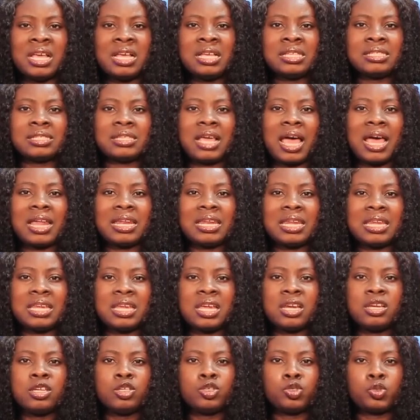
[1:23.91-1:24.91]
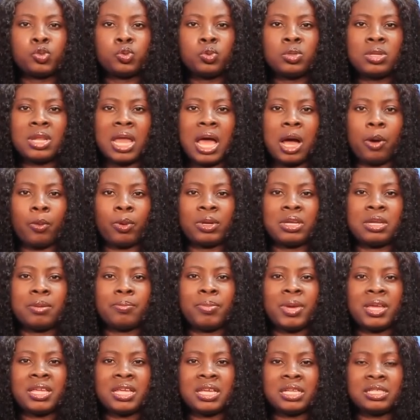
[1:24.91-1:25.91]
Sandy any sooner, what
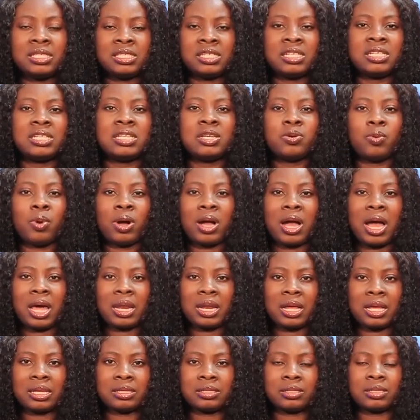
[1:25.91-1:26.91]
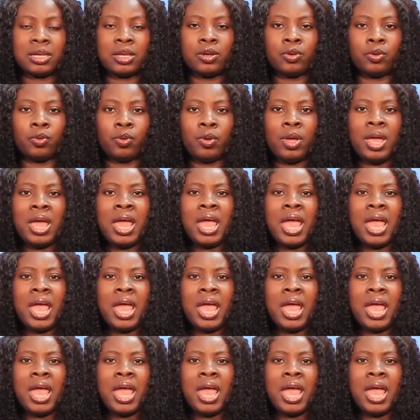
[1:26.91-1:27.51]
did Bay G Din or Ghana has say no.